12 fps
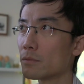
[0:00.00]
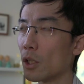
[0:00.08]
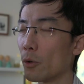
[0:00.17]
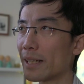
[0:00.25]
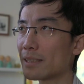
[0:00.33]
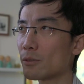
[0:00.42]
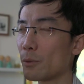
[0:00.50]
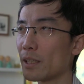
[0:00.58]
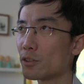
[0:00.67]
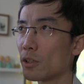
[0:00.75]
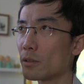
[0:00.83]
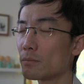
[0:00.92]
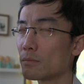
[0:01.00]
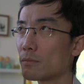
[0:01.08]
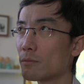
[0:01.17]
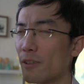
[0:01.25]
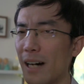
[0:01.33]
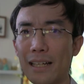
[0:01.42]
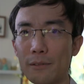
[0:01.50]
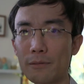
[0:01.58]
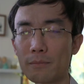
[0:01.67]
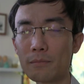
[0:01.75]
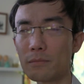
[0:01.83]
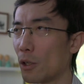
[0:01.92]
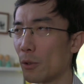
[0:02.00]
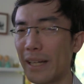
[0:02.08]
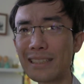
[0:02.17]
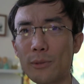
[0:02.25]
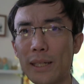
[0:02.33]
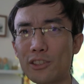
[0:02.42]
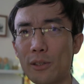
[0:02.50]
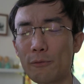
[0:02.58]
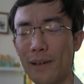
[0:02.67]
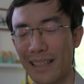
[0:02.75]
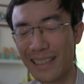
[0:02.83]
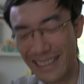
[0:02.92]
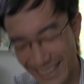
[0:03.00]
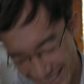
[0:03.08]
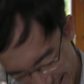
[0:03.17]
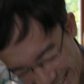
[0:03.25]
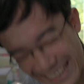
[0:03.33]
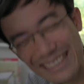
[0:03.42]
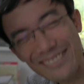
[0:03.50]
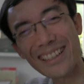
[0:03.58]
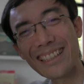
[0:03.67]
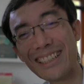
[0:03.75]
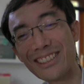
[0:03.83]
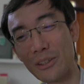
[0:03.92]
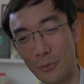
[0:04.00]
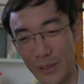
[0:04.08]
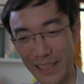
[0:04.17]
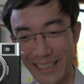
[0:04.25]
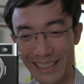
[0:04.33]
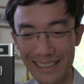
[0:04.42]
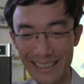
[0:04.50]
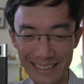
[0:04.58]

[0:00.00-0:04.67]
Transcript: No, X105. No, X105. X100V.